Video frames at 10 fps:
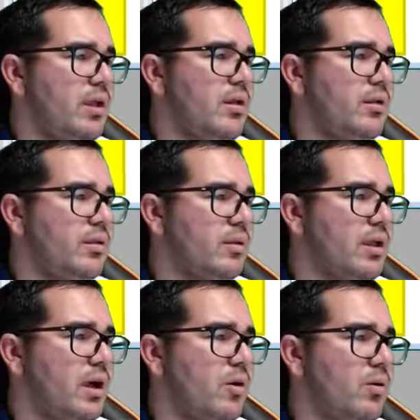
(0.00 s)

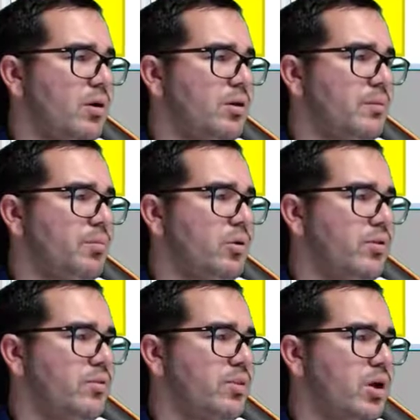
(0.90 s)
now I'm gonna put it
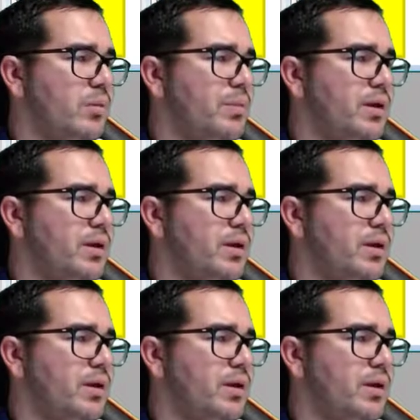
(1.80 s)
stop it.